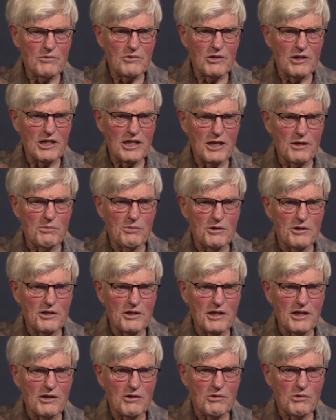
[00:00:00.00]

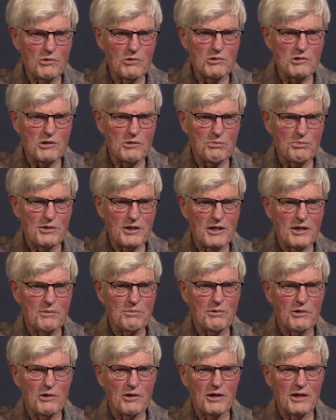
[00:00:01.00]
laboring crews to pick
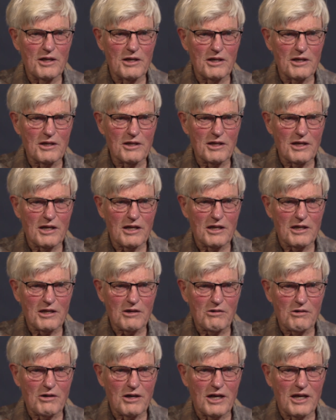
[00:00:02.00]
up oil and cut
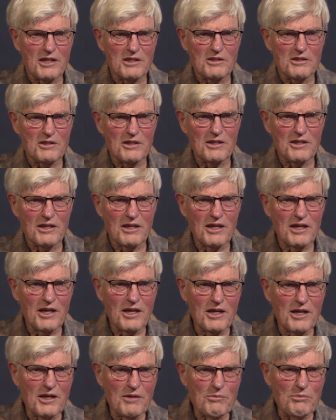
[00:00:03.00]
grass and
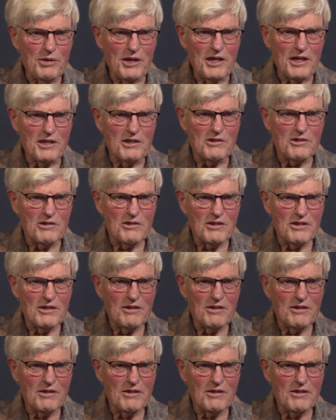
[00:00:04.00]
paint.